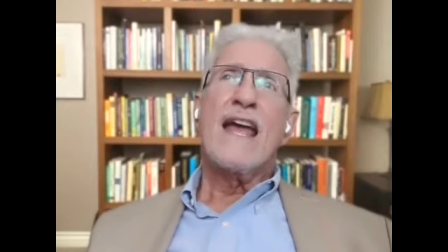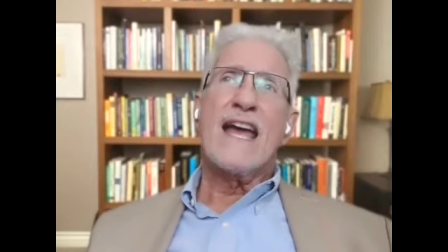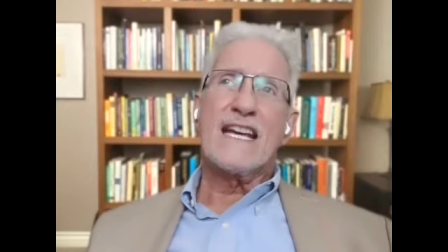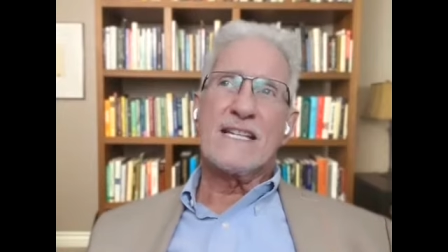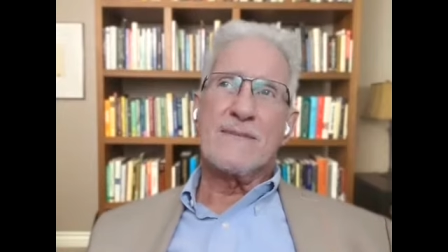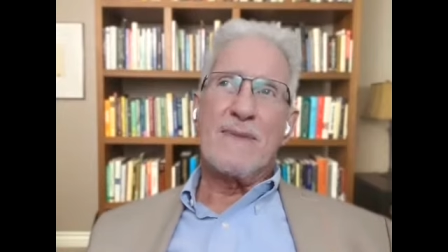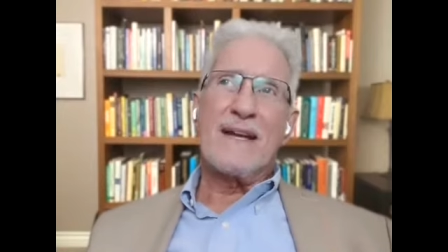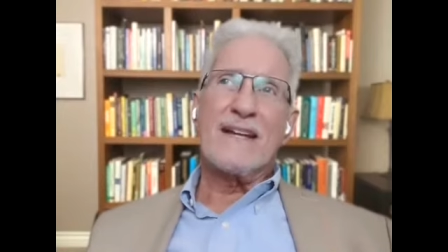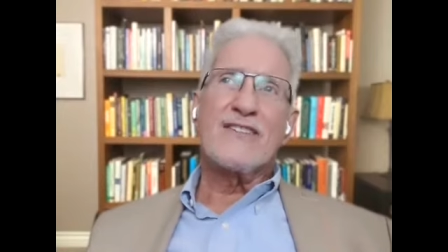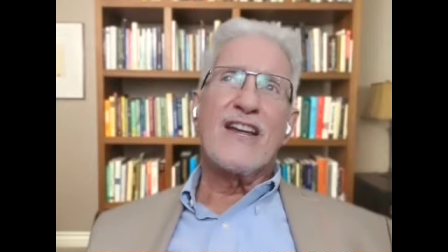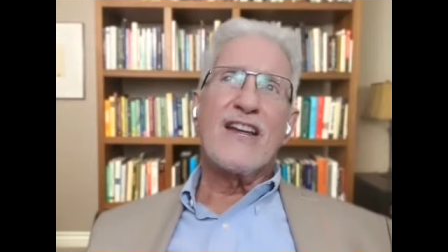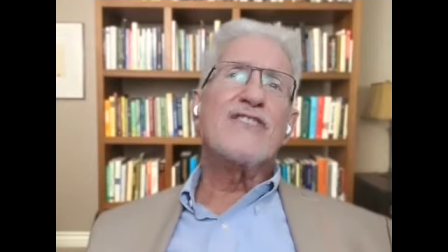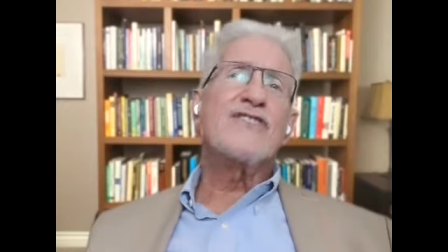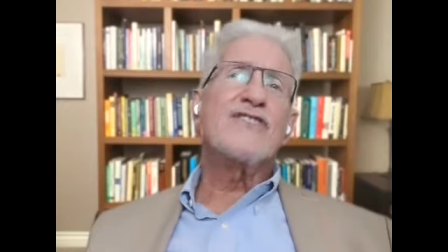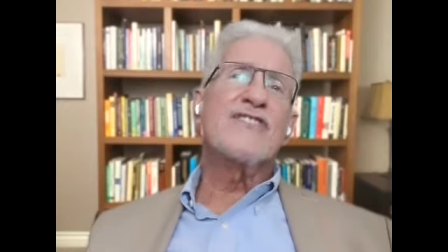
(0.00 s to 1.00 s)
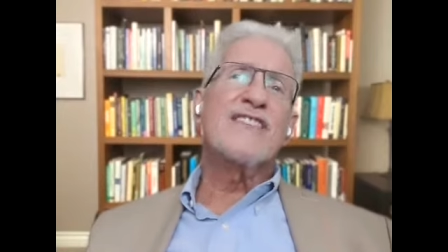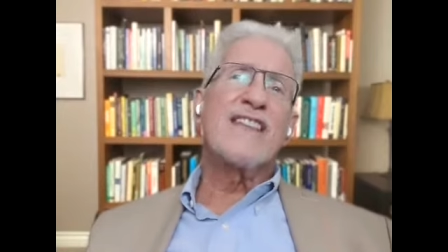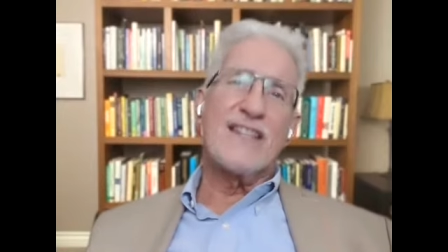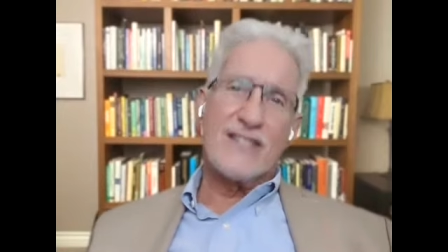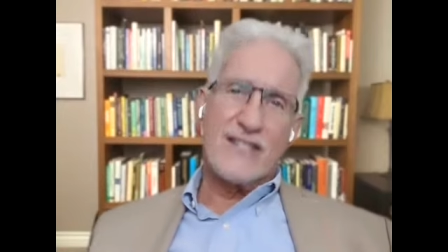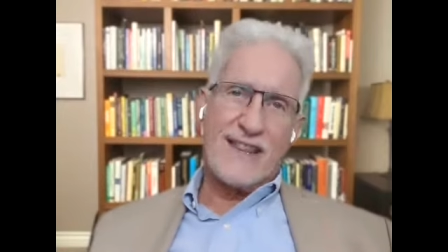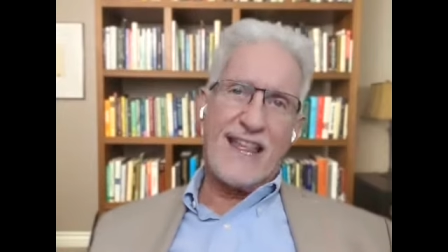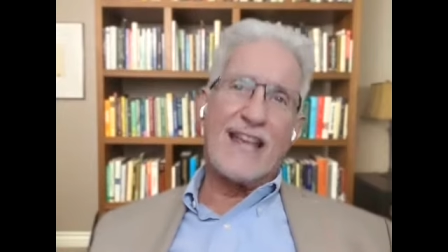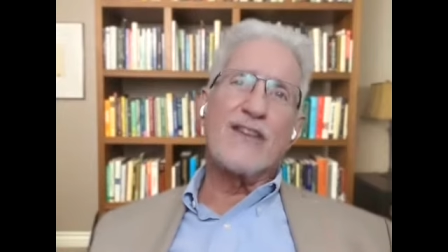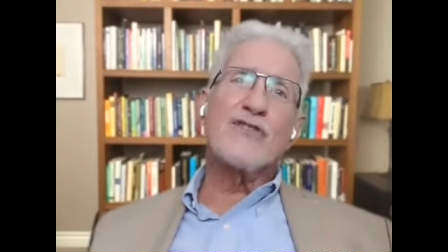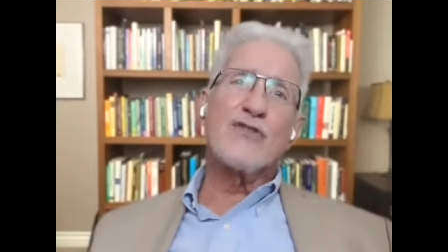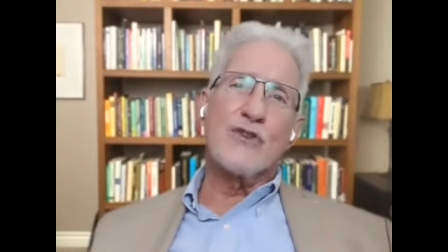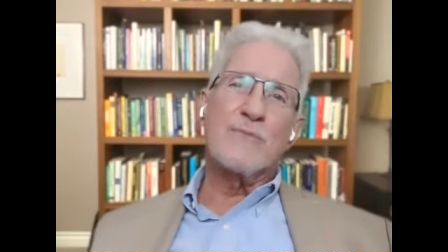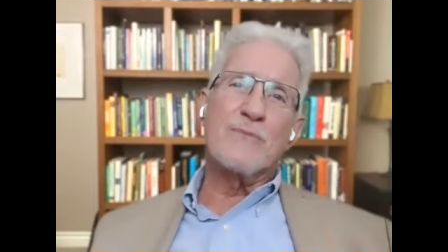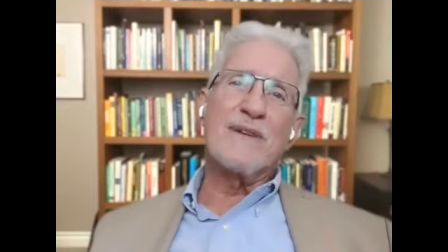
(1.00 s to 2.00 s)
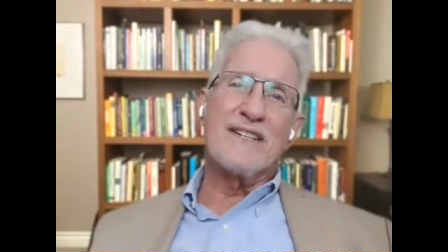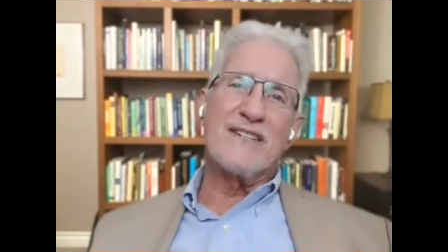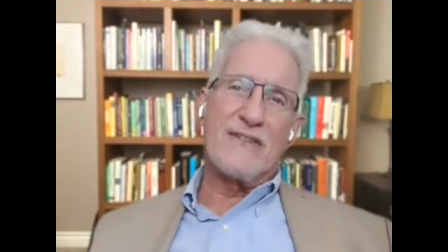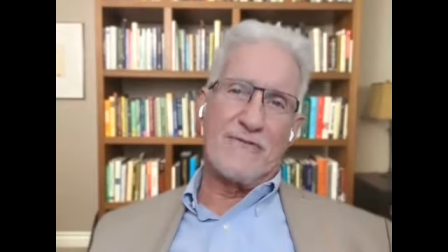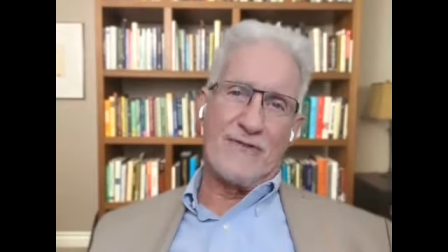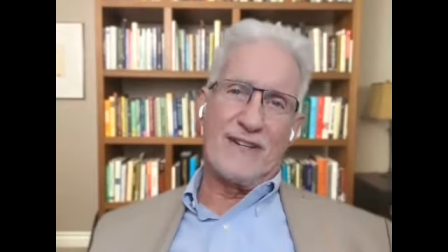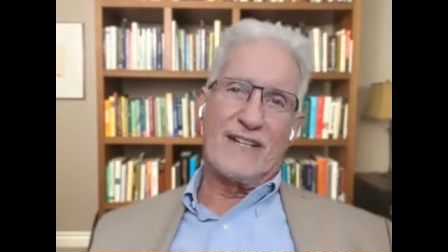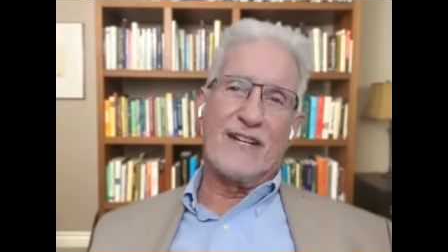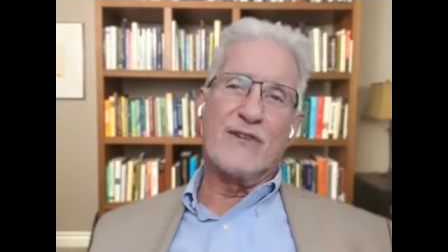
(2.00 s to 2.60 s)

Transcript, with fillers: expectations that things should be different.